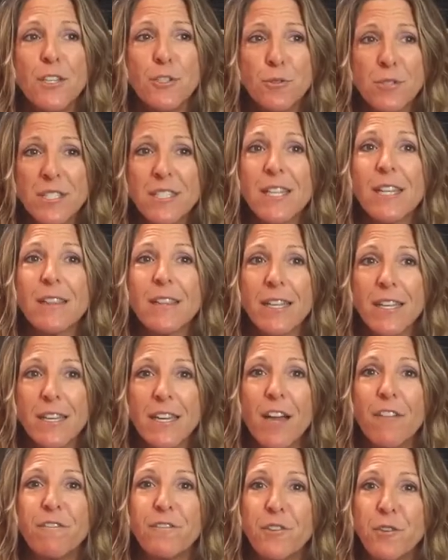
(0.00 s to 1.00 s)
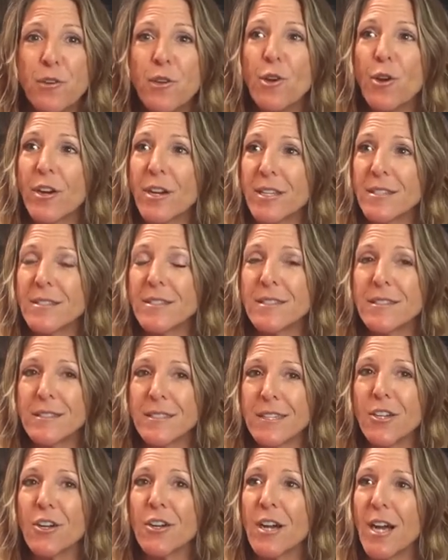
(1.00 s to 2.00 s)
Interestingly enough, New York is
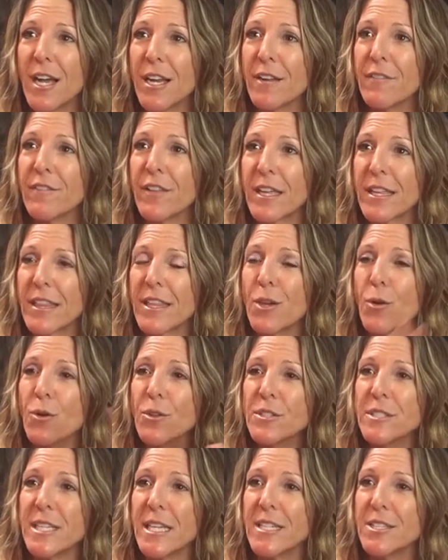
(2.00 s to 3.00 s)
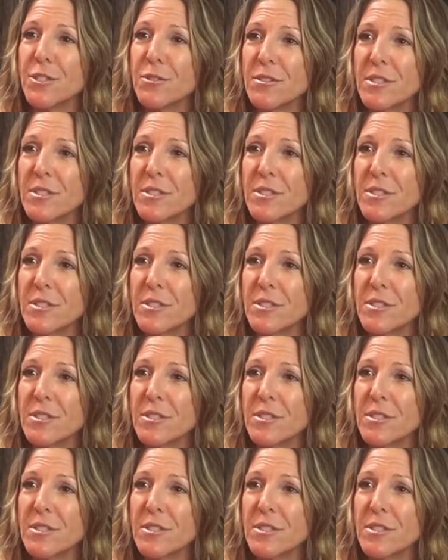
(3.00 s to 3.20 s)
still kind of like the old days.